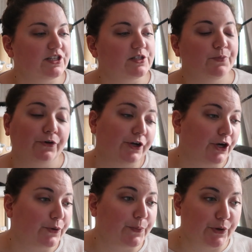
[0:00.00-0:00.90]
one is Bury
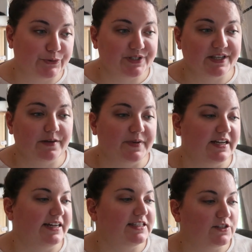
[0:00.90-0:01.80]
Our Bones in the
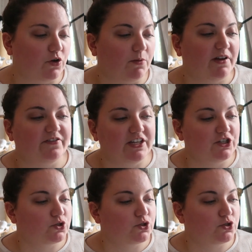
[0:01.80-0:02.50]
Midnight Soil by V.E.